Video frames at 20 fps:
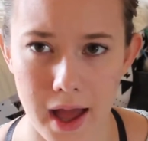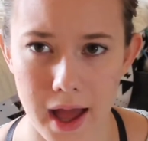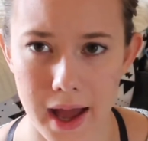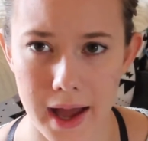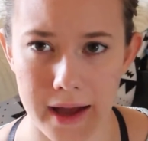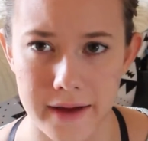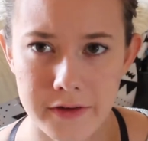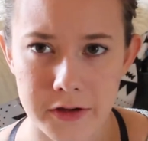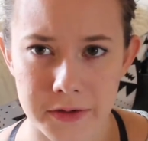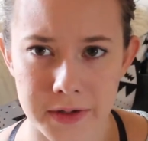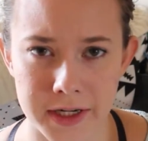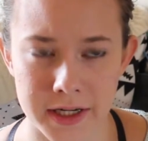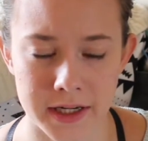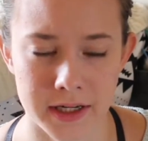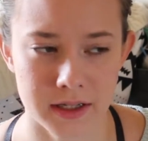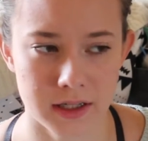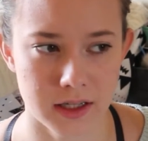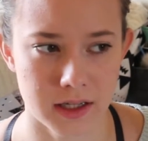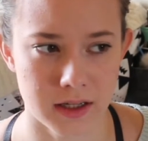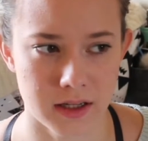haven't read
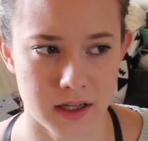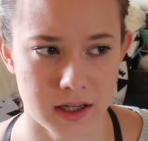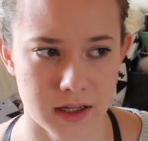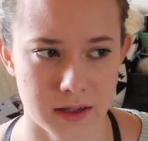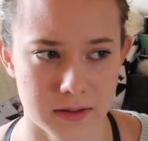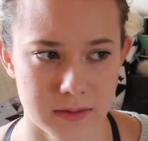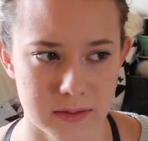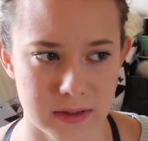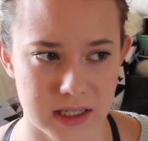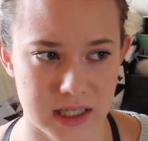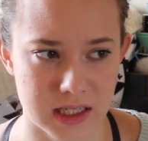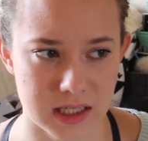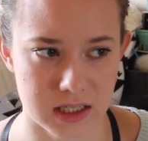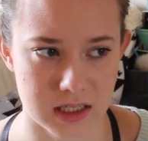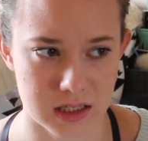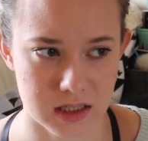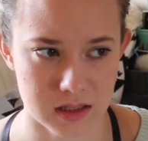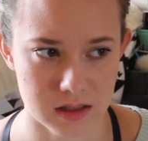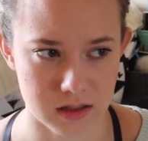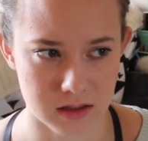it a lot
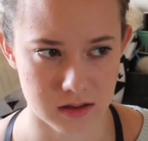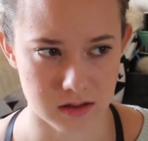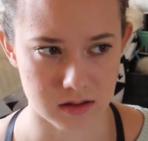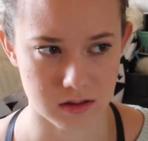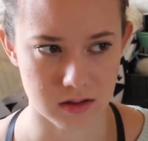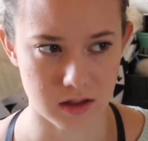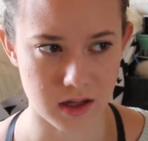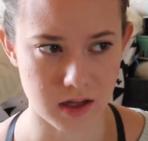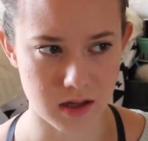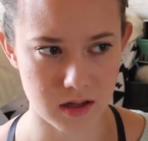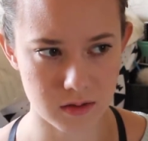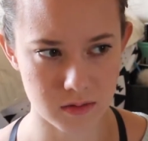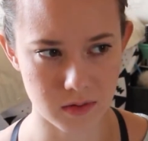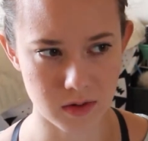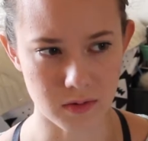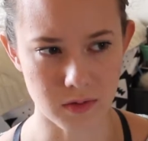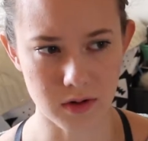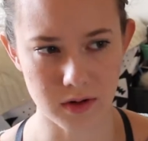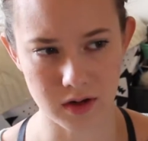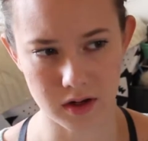because like we
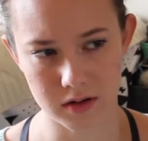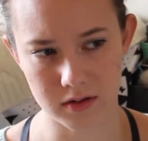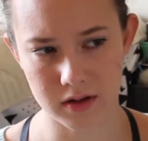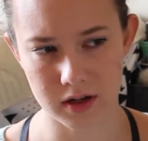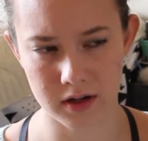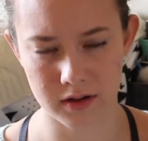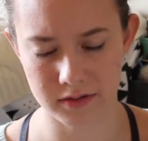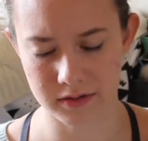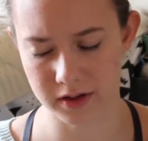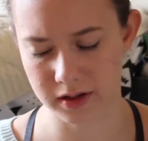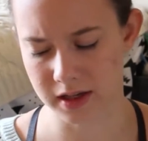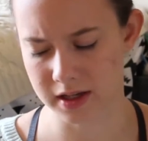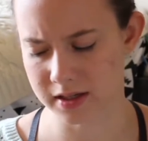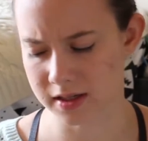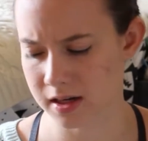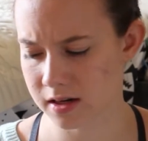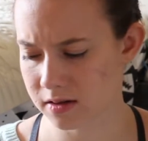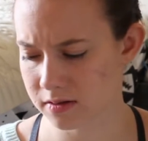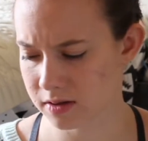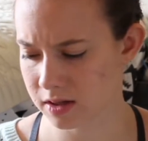were gonna read it for class.
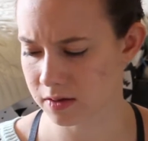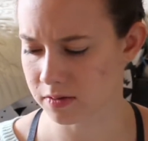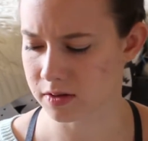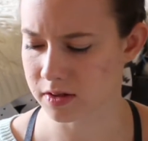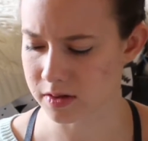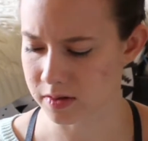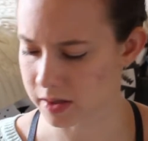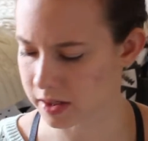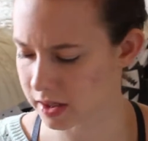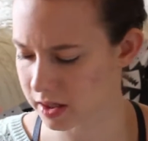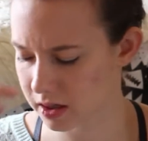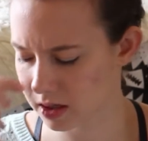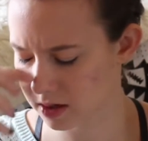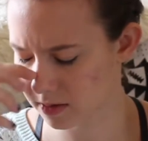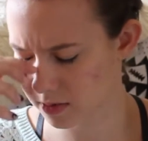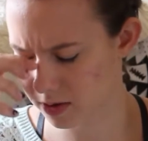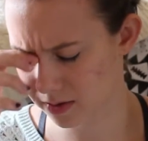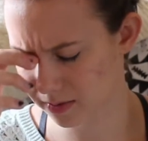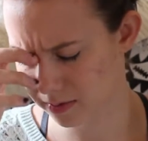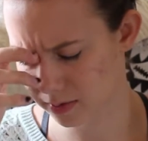I don't think we're doing it
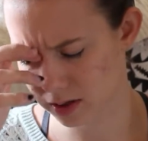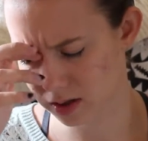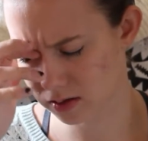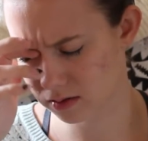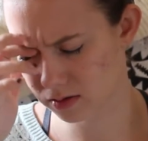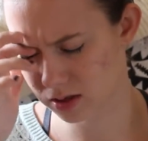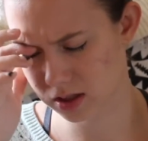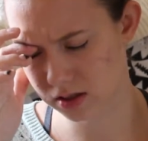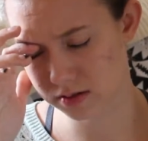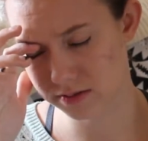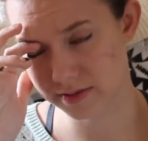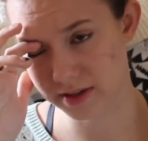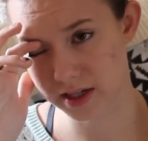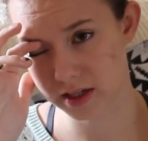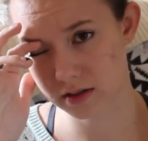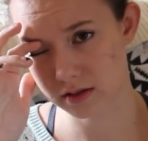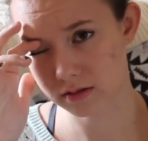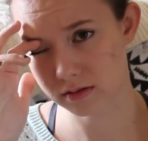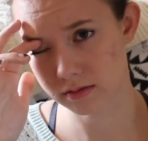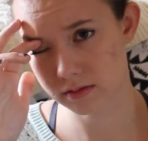anymore, but it's
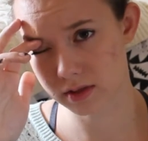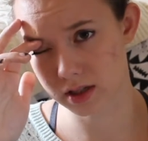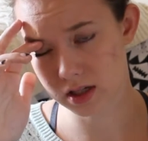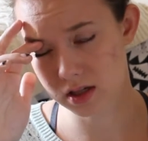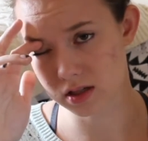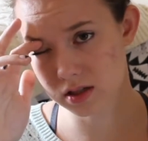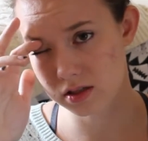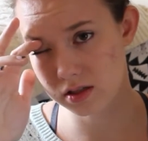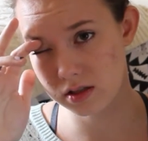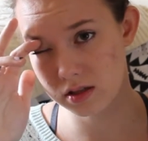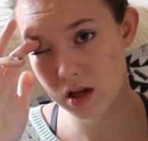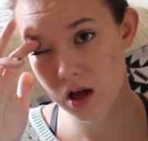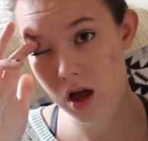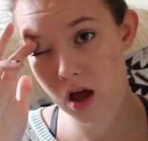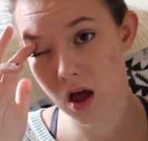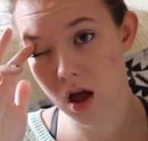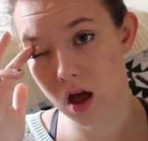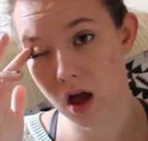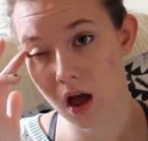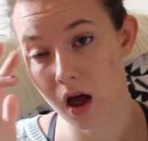fine because
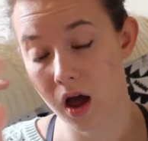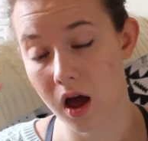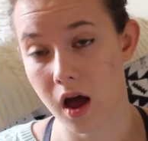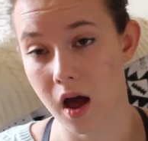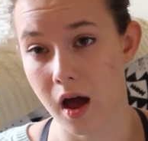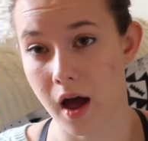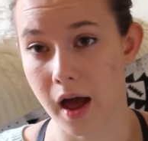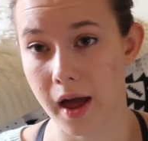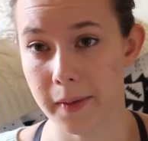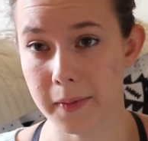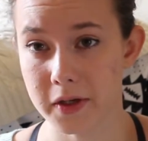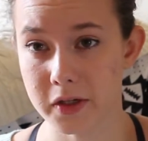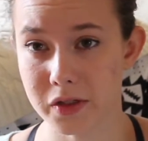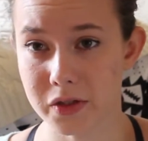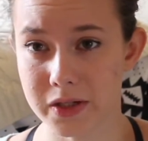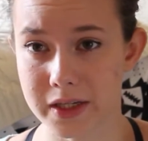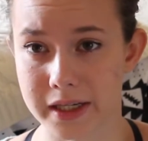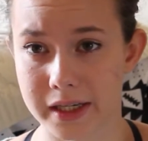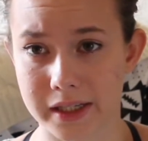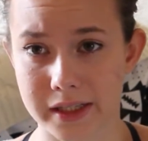I'm
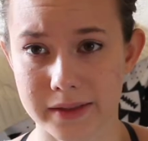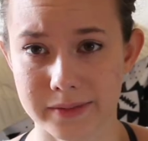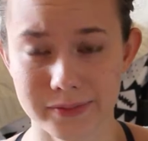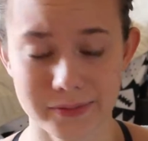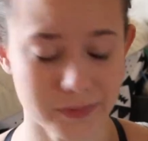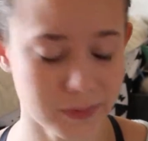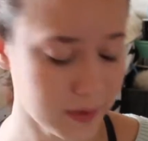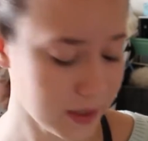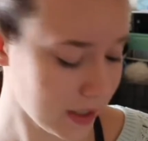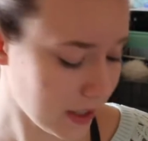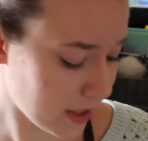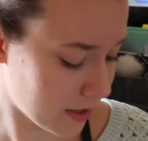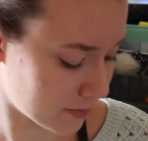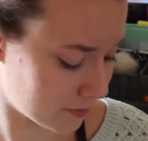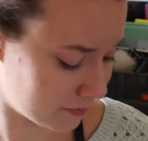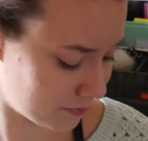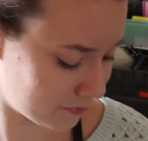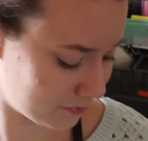enjoying it. But yeah,